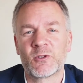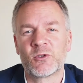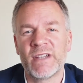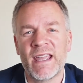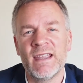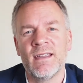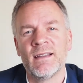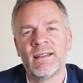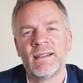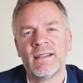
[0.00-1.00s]

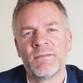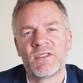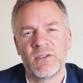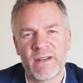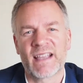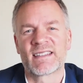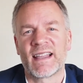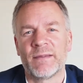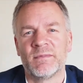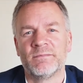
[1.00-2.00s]
today. See you next
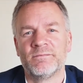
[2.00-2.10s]
time.